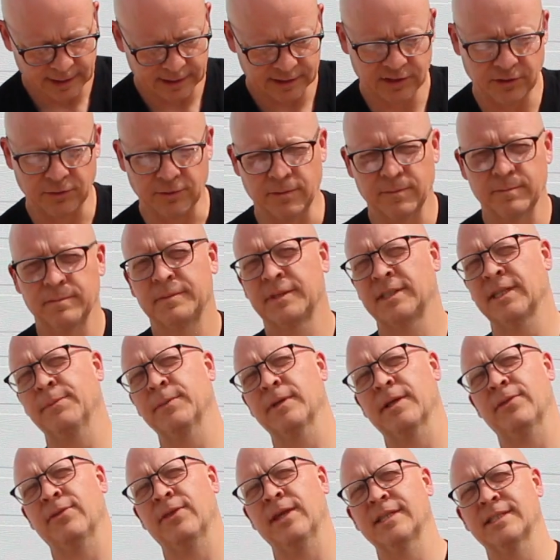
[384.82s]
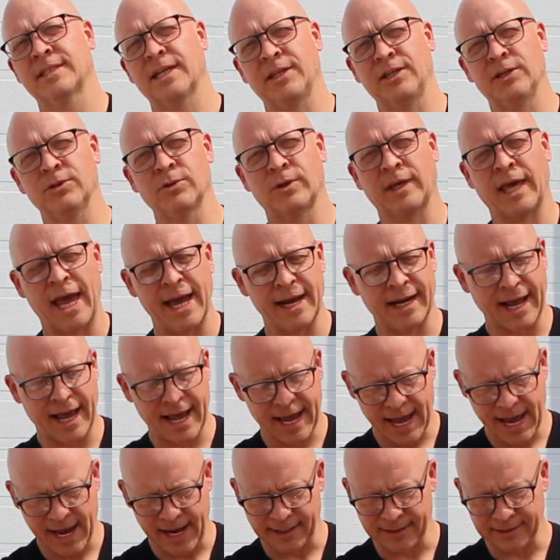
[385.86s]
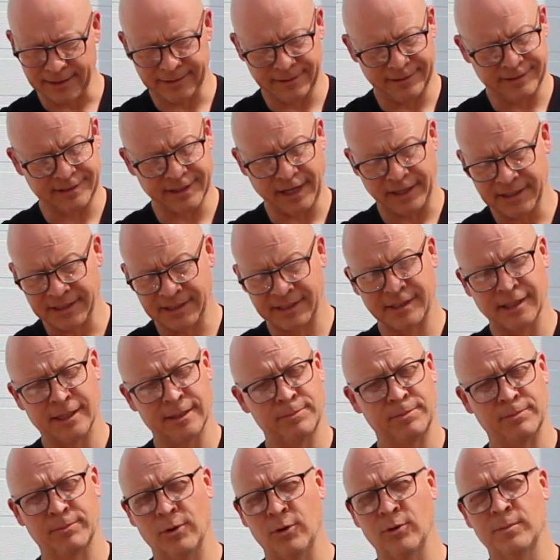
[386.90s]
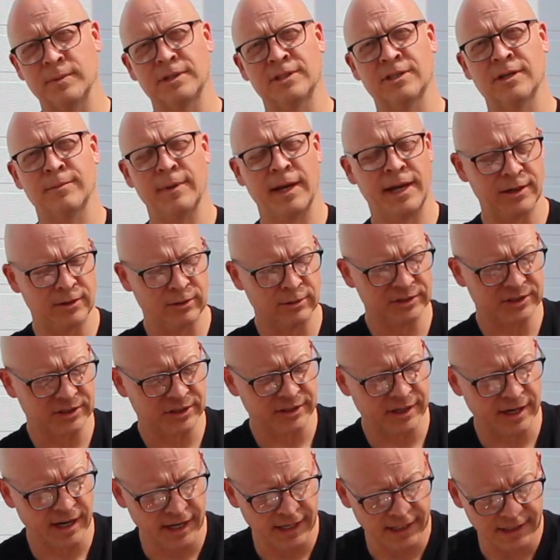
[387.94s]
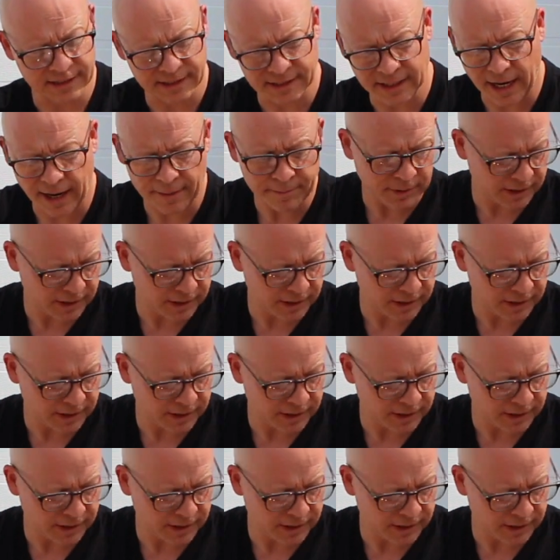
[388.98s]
So, some of the things that you can add. Diced up Roma tomatoes are nice. Not